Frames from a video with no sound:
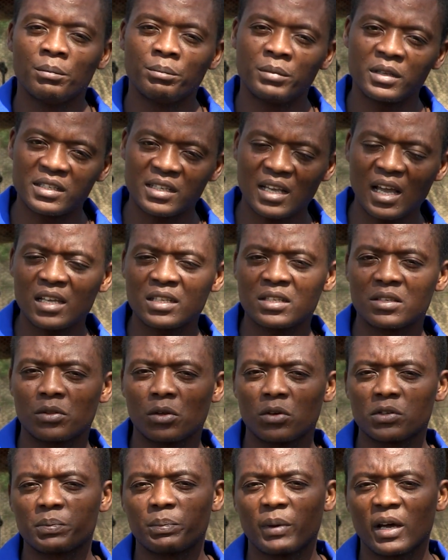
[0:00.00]
Besides
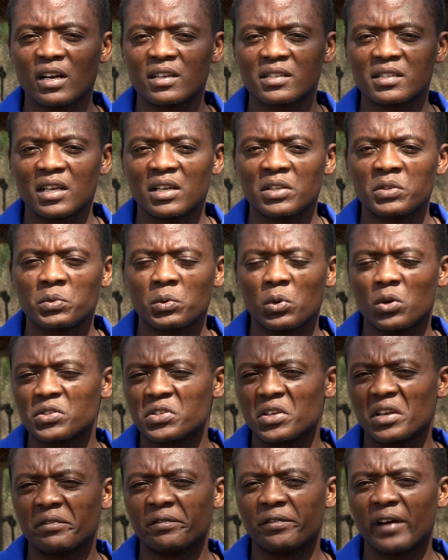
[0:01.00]
those parasites, we
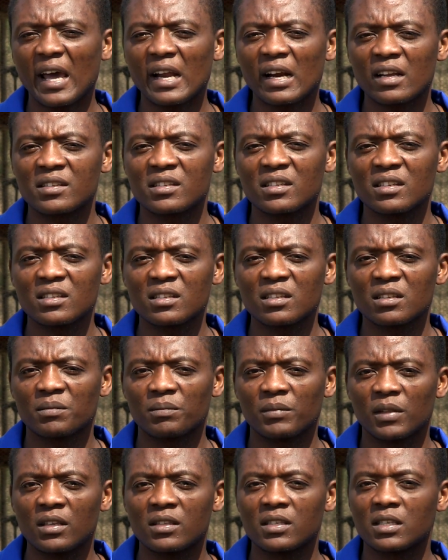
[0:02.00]
also have viruses.
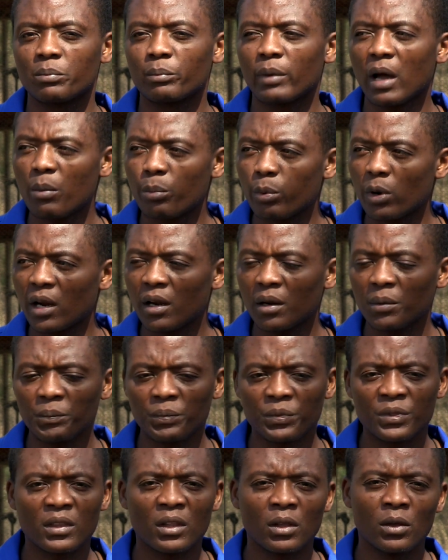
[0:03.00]
In Zimbabwe,
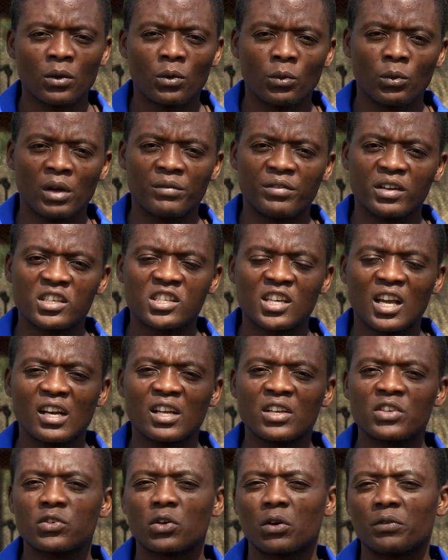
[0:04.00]
we have a
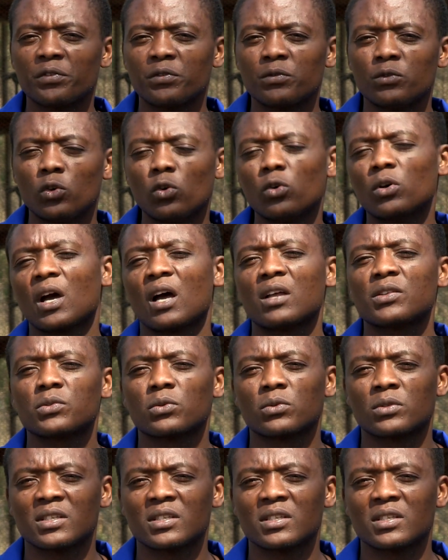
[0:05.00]
challenge of Newcastle